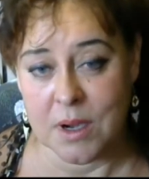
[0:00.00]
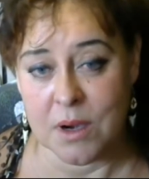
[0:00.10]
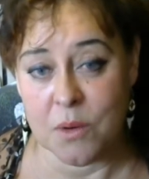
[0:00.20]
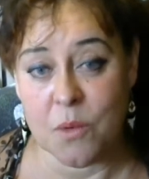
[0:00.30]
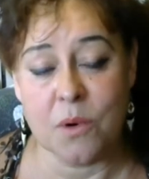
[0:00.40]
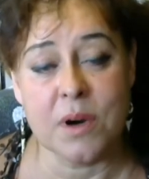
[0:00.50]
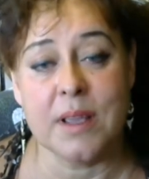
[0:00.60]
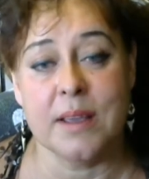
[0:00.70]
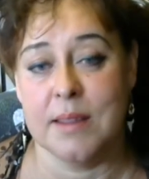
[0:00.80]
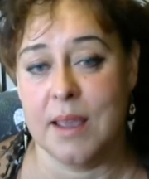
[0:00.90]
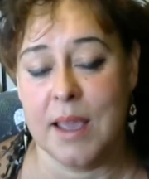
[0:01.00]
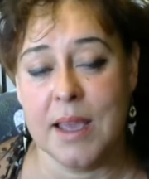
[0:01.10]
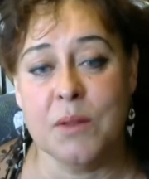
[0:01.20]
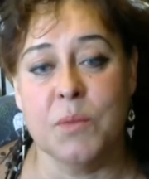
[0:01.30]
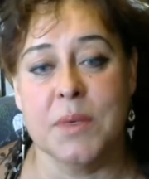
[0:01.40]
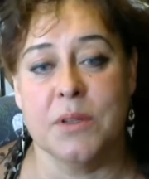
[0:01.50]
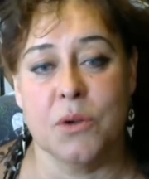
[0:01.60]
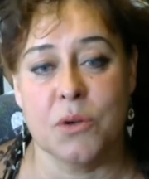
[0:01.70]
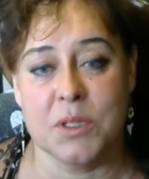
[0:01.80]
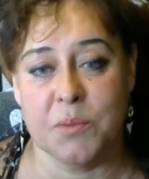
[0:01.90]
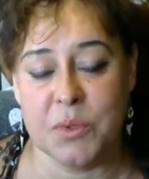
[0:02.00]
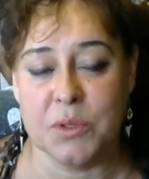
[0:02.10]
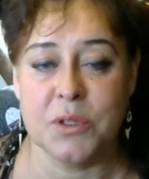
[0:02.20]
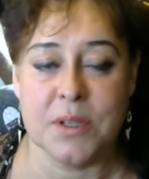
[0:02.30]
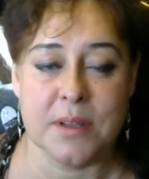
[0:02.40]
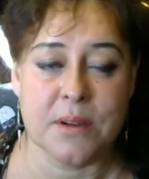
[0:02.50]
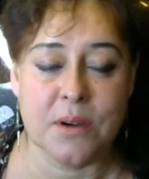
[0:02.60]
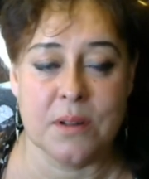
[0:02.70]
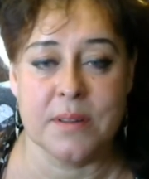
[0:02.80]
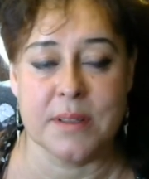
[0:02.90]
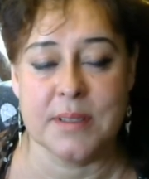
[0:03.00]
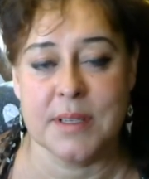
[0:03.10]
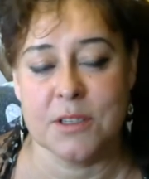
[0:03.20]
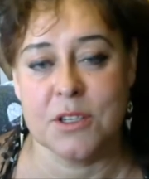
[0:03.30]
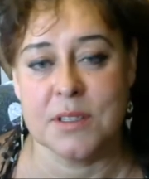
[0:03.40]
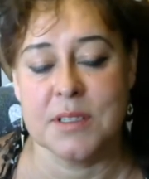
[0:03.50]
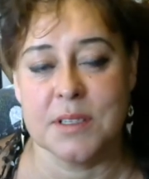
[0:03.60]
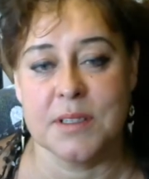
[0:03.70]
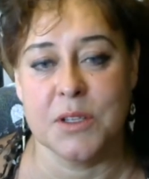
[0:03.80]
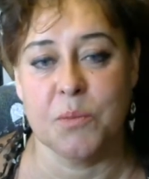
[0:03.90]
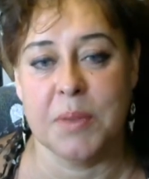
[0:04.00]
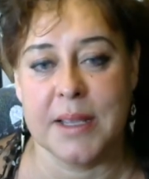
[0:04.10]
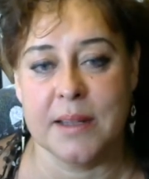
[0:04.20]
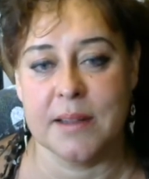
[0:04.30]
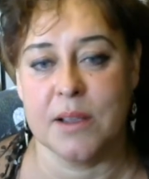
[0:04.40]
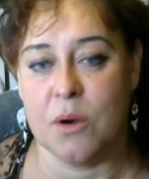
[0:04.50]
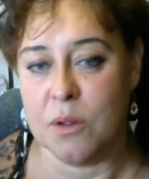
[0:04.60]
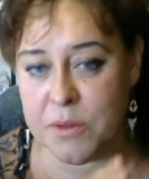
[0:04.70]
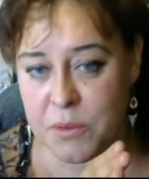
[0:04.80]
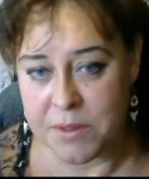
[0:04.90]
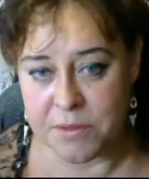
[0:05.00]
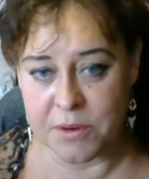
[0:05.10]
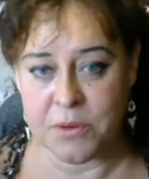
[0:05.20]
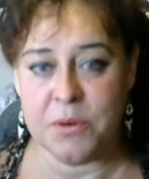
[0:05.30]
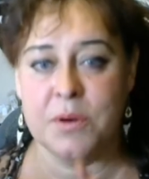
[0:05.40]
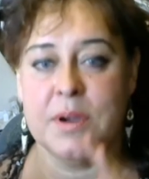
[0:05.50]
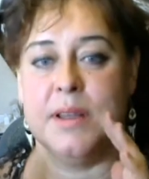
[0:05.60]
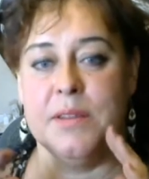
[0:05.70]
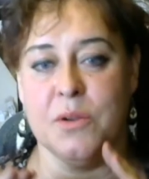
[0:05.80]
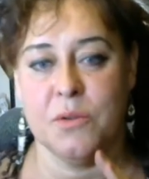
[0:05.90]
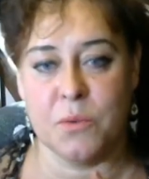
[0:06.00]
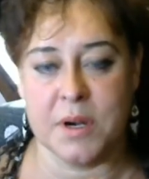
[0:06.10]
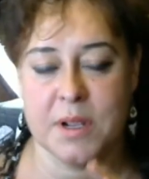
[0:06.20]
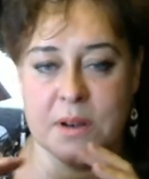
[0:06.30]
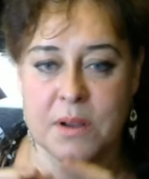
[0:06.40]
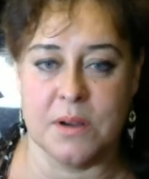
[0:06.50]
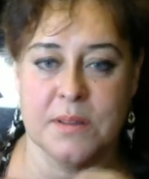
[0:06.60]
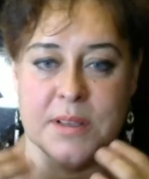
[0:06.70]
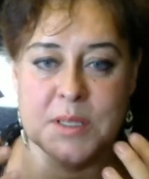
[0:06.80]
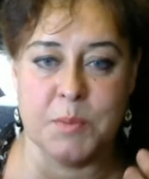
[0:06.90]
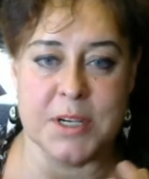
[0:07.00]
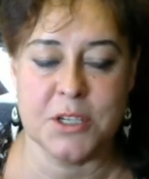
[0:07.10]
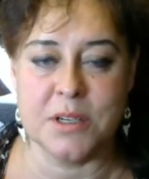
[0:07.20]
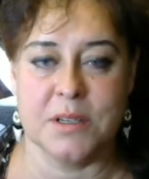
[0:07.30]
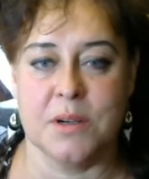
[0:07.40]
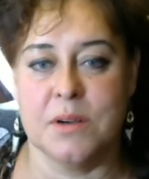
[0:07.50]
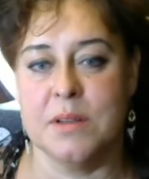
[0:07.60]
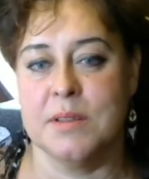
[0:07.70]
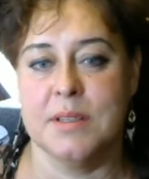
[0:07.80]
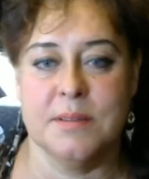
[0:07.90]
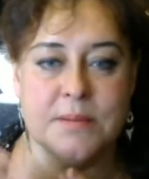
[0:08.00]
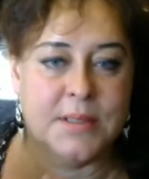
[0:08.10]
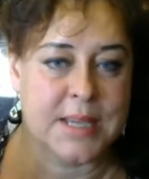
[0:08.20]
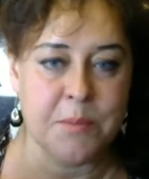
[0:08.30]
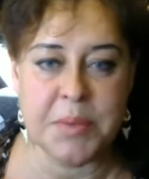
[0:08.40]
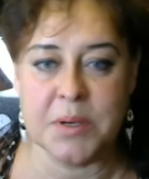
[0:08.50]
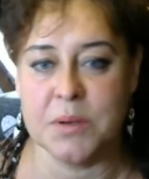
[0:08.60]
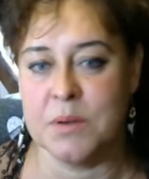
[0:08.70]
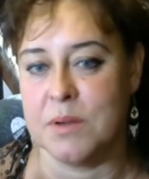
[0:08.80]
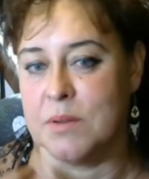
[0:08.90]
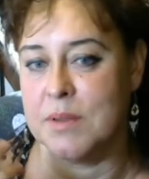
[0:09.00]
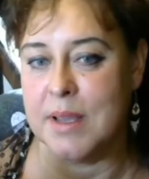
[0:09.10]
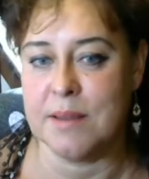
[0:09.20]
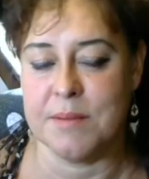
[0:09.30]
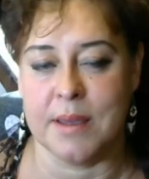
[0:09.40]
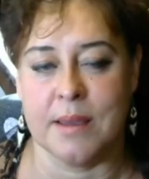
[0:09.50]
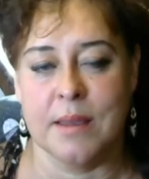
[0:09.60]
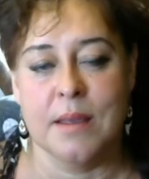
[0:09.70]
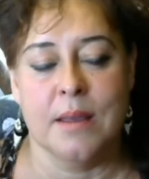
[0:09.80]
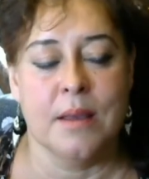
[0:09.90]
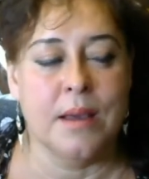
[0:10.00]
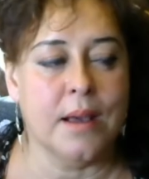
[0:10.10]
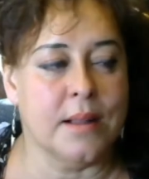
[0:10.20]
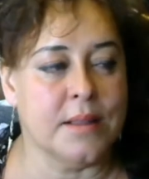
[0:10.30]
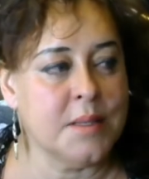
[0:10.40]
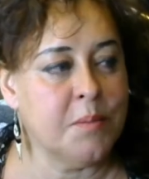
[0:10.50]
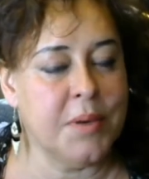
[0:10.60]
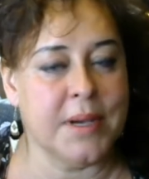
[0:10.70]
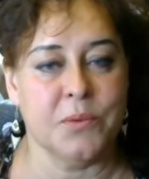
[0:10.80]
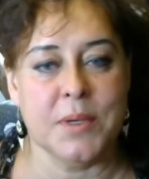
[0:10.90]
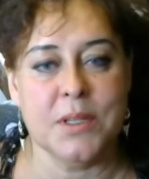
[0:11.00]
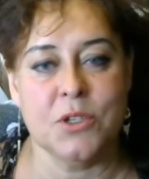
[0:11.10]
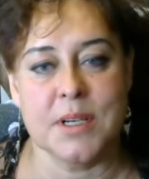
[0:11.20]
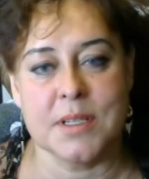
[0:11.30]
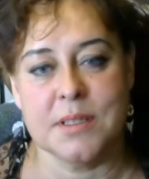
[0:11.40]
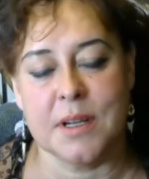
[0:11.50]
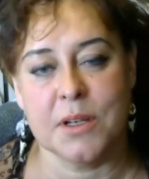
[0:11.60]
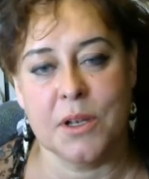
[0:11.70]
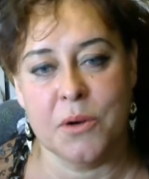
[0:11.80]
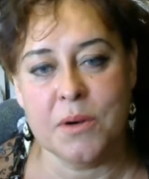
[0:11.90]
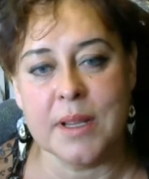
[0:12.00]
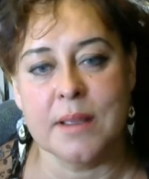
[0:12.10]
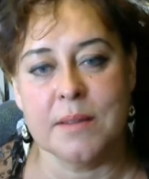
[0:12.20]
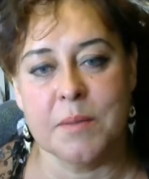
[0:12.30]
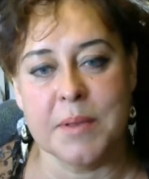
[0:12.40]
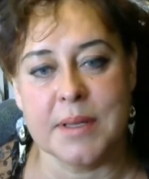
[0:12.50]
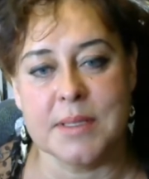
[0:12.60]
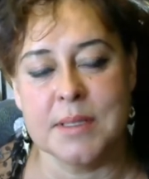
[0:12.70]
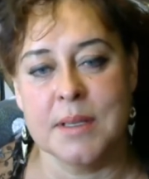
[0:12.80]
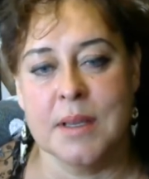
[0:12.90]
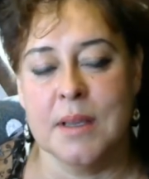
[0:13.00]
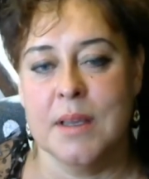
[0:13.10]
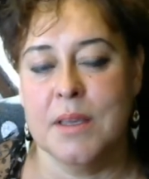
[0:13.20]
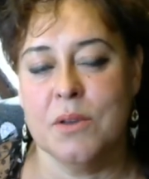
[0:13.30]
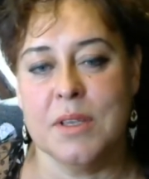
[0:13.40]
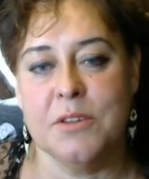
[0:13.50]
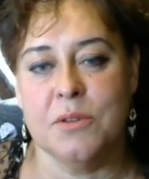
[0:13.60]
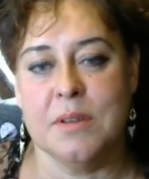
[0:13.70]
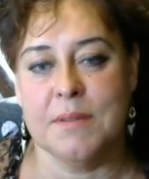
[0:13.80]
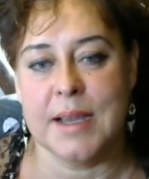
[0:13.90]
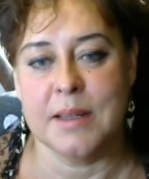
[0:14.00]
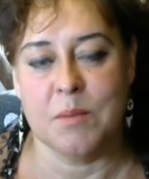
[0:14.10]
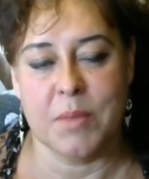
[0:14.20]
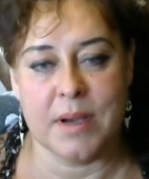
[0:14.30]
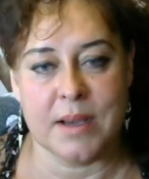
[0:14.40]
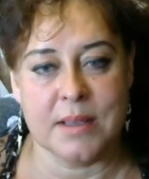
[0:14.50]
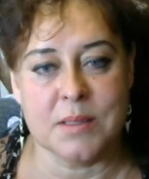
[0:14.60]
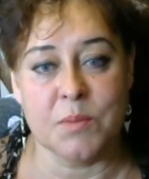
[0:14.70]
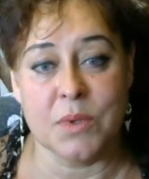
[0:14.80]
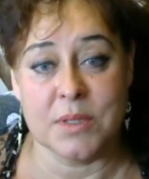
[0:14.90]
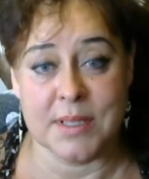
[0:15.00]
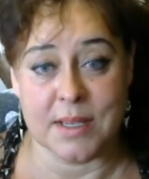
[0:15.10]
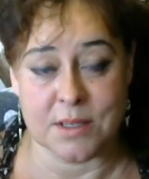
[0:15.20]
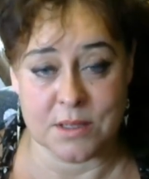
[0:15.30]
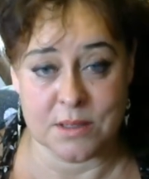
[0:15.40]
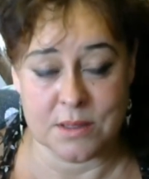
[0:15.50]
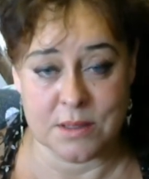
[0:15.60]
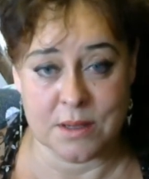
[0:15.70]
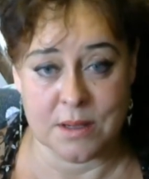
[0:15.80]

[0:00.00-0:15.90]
Or in the end, when you already put together all the sections and you're playing like all the way through and you're working on the expression, on the tempo, on anything else. But when you just start learning the piece, you need to divide it by small sections.